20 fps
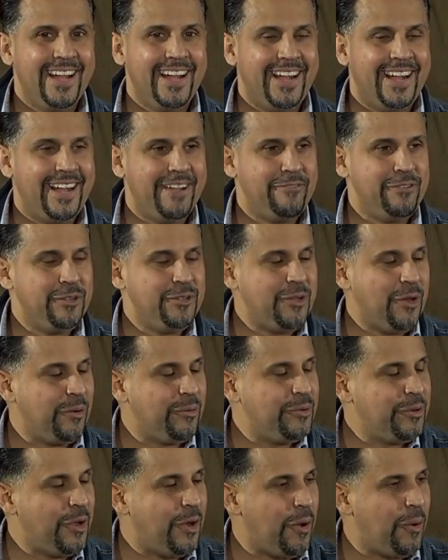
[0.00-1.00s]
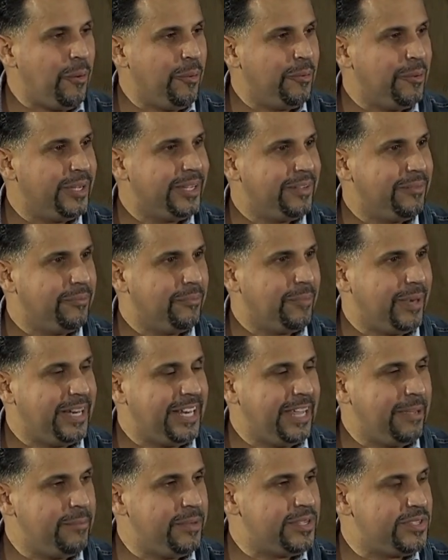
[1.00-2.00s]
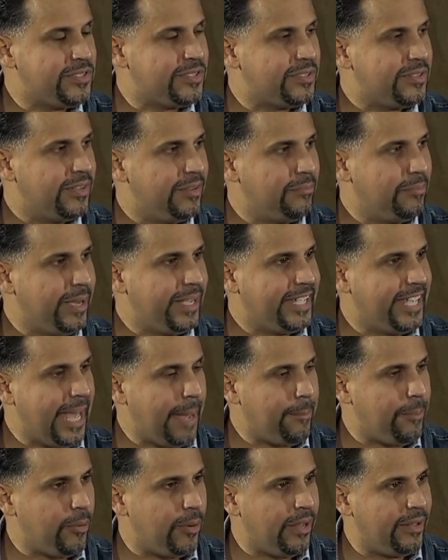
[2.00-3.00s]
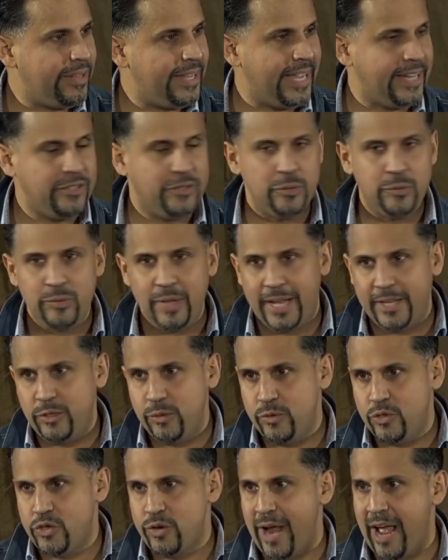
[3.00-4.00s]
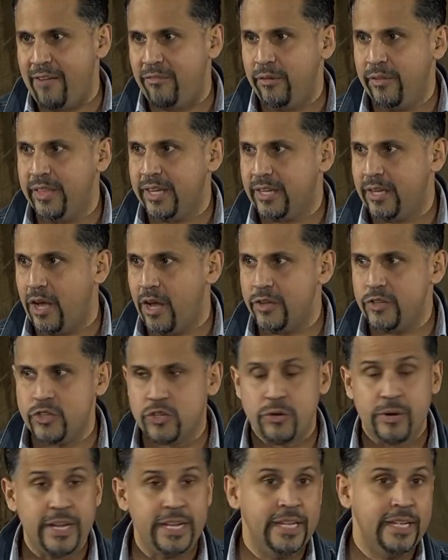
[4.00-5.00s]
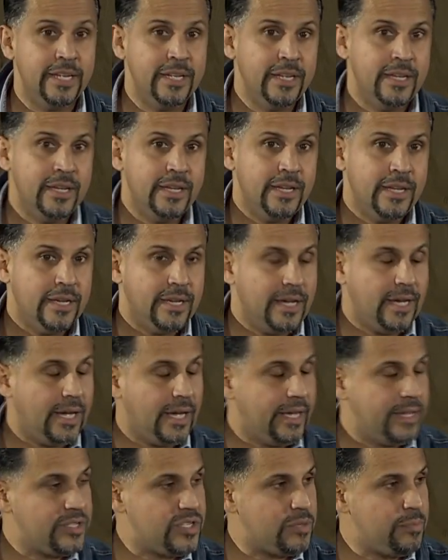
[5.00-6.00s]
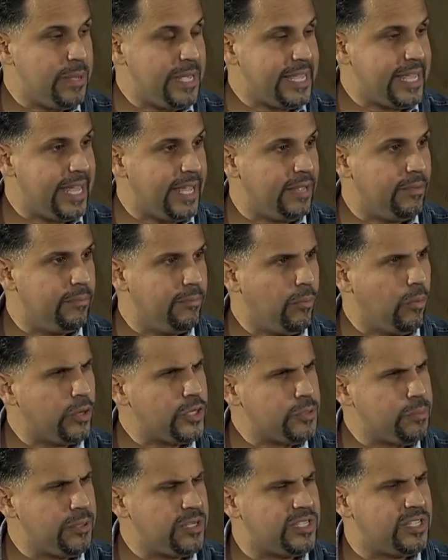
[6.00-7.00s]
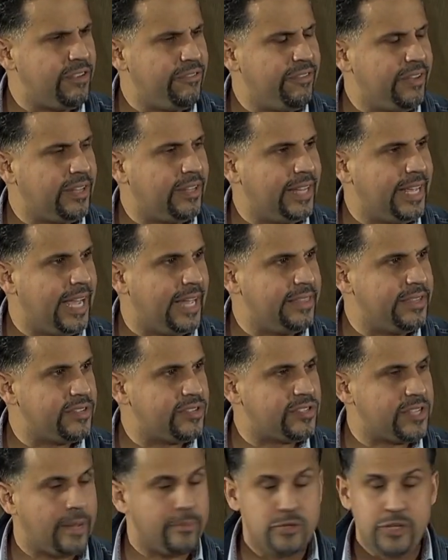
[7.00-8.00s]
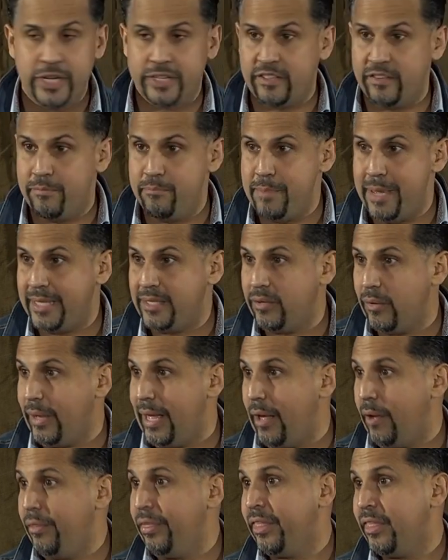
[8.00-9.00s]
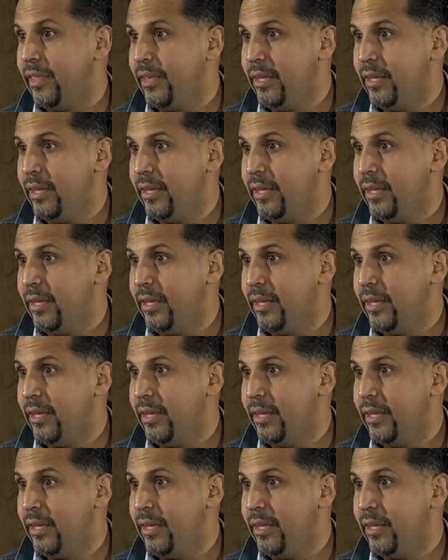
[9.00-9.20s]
Uh, if you don't know, my name is Mike Caparelli. I do, I do travel the country, uh, speaking more specifically on the subject of mental health.